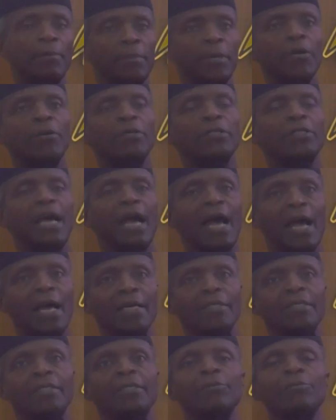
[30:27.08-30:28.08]
Because
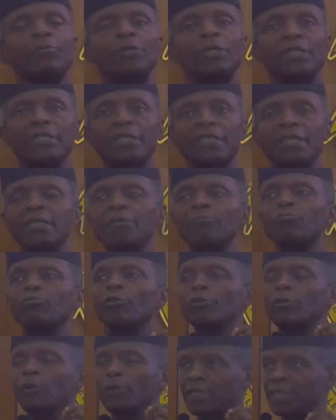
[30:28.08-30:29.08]
as we see
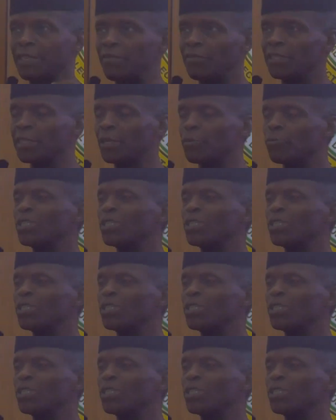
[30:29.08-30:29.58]
productivity,